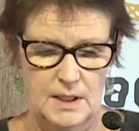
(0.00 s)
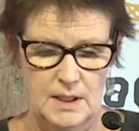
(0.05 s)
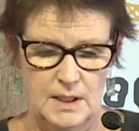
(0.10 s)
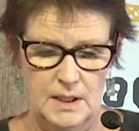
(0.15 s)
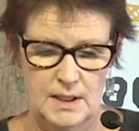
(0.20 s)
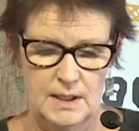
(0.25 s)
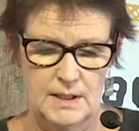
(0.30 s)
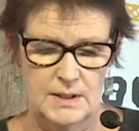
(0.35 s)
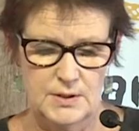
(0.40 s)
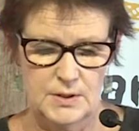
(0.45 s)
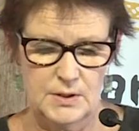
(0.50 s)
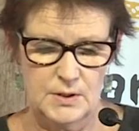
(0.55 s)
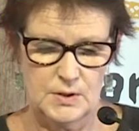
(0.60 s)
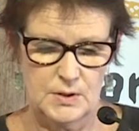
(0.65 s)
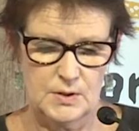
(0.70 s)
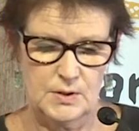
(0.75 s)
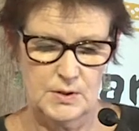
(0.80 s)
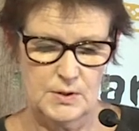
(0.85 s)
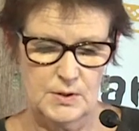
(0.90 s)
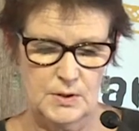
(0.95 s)
And
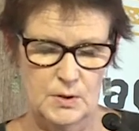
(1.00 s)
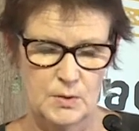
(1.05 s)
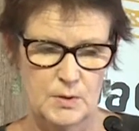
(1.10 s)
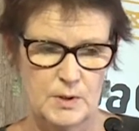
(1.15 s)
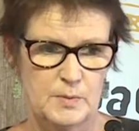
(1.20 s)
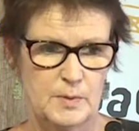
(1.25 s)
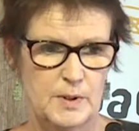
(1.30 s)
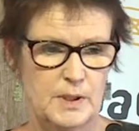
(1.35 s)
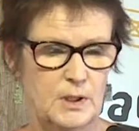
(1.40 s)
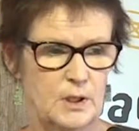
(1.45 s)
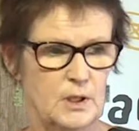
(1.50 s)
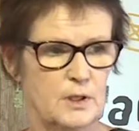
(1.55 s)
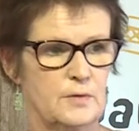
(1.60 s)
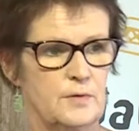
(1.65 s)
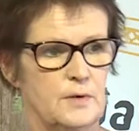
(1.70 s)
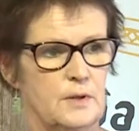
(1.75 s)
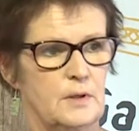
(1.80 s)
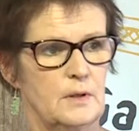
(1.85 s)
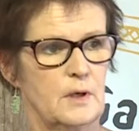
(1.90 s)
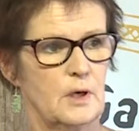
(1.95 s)
so it's been going
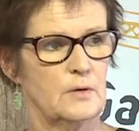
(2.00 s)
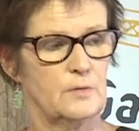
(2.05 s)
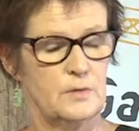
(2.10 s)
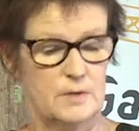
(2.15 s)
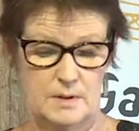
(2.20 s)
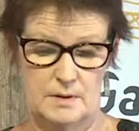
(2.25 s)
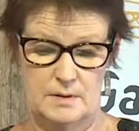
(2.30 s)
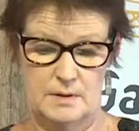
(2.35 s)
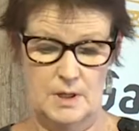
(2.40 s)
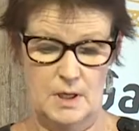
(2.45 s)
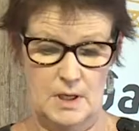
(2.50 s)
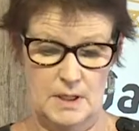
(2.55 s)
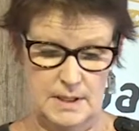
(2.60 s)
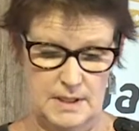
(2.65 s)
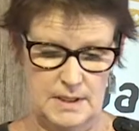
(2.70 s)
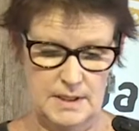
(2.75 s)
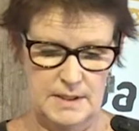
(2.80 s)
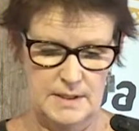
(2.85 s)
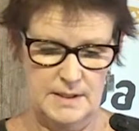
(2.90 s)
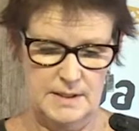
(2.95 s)
for over nine
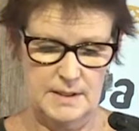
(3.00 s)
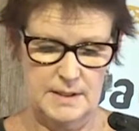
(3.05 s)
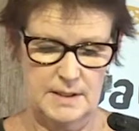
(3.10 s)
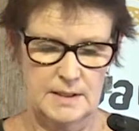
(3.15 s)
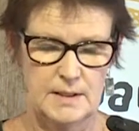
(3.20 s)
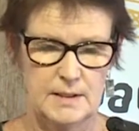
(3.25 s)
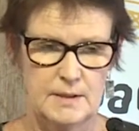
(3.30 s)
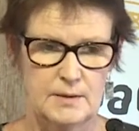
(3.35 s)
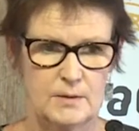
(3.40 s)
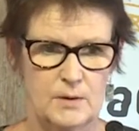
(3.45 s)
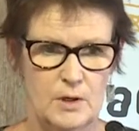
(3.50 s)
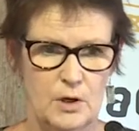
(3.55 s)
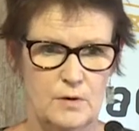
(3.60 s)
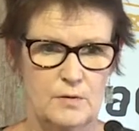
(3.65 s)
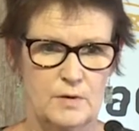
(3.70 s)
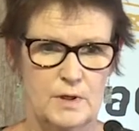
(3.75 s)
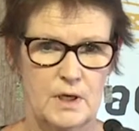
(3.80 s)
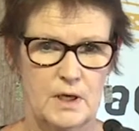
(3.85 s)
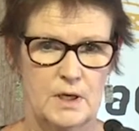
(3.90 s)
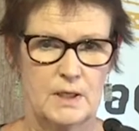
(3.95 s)
years, and it,
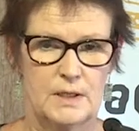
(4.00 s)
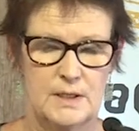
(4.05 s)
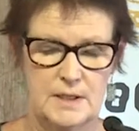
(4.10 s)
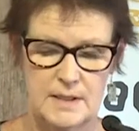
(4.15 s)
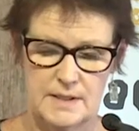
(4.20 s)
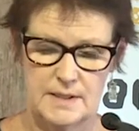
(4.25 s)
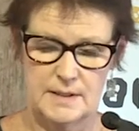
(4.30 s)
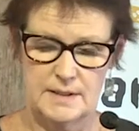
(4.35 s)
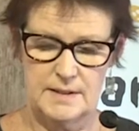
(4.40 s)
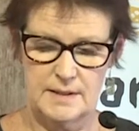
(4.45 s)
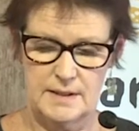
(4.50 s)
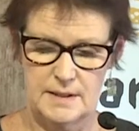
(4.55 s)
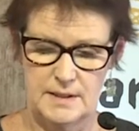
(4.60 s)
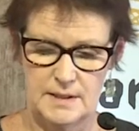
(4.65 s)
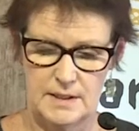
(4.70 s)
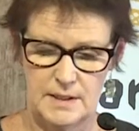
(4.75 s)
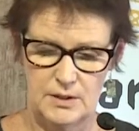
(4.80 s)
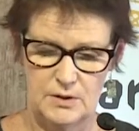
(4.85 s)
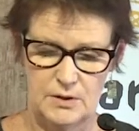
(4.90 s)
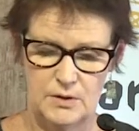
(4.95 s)
over nine years it's
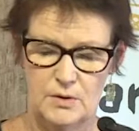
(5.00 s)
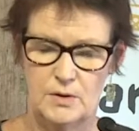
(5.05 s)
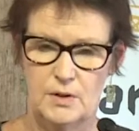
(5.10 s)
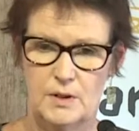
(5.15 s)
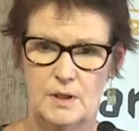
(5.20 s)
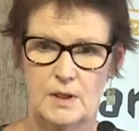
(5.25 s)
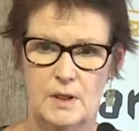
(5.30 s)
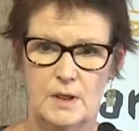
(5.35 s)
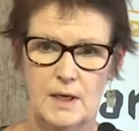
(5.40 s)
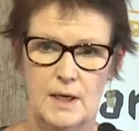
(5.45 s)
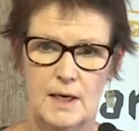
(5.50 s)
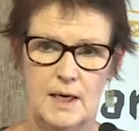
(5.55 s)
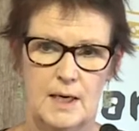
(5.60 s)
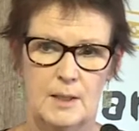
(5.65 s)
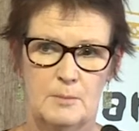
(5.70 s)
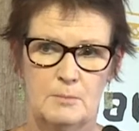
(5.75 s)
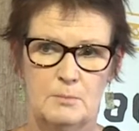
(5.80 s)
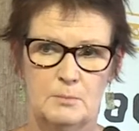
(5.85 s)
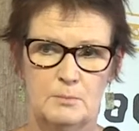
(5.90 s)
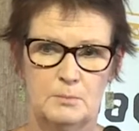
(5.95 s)
continued
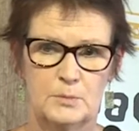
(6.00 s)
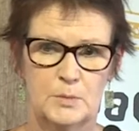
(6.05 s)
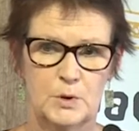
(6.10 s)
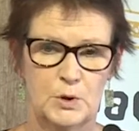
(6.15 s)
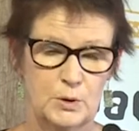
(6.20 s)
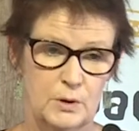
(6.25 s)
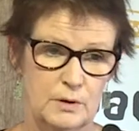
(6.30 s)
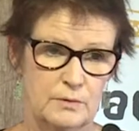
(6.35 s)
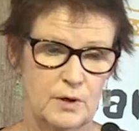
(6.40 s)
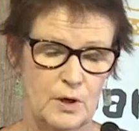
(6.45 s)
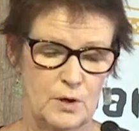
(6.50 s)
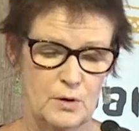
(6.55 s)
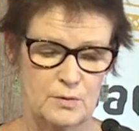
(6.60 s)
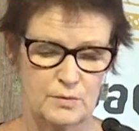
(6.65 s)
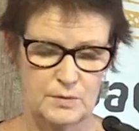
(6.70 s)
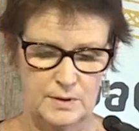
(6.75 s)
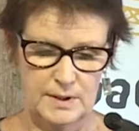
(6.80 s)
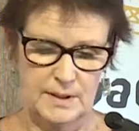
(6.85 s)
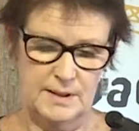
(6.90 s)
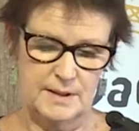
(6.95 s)
um, to
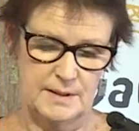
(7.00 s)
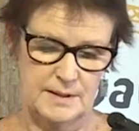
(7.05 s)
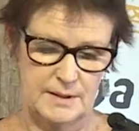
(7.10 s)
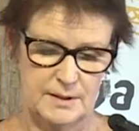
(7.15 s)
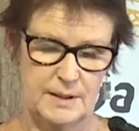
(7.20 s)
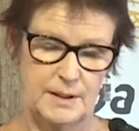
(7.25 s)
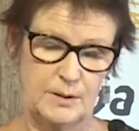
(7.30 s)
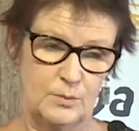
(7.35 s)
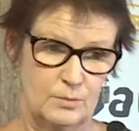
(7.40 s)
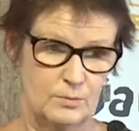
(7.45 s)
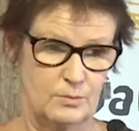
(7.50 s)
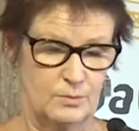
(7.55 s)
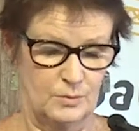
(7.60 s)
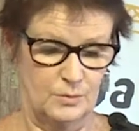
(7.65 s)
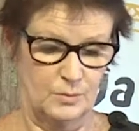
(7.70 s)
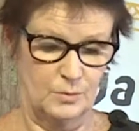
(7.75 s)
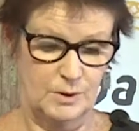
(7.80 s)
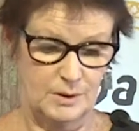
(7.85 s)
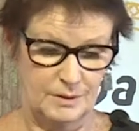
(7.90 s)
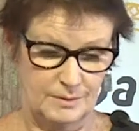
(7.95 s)
evolve, and it
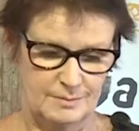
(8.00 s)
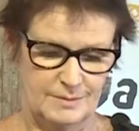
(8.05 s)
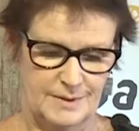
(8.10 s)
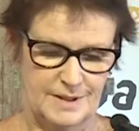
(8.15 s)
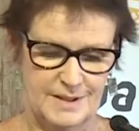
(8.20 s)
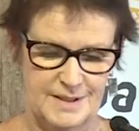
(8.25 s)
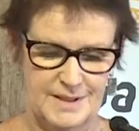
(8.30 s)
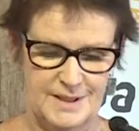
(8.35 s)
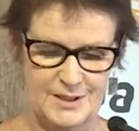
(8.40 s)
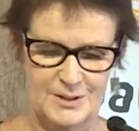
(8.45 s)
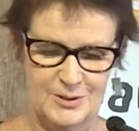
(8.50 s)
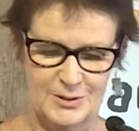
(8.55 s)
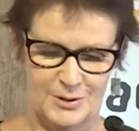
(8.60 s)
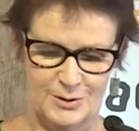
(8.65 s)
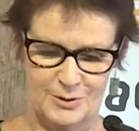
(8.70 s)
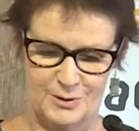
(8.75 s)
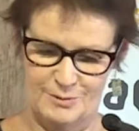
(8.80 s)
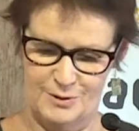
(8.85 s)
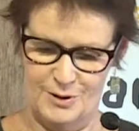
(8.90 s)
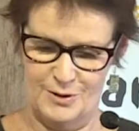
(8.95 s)
will continue
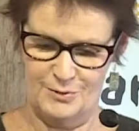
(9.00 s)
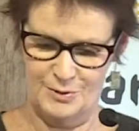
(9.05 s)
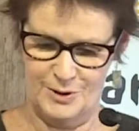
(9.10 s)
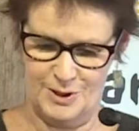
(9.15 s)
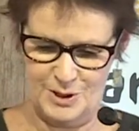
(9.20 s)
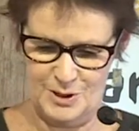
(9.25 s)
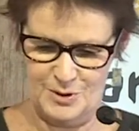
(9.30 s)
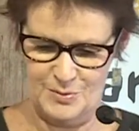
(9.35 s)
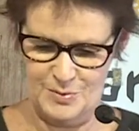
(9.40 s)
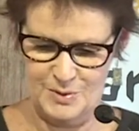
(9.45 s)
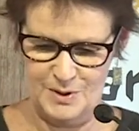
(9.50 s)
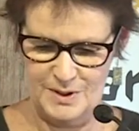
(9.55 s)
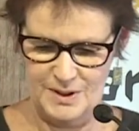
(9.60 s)
to evolve, we hope.